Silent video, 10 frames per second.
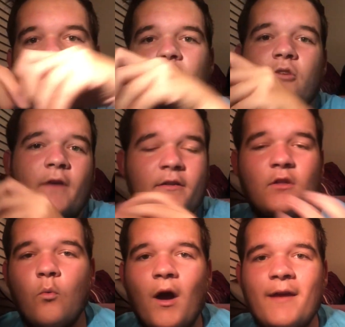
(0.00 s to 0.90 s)
you've got
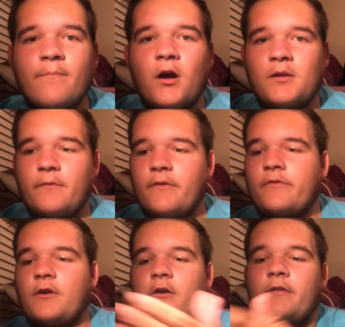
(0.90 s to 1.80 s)
the white bottom of the
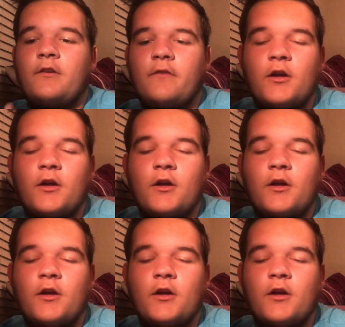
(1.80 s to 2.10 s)
skirt, then you got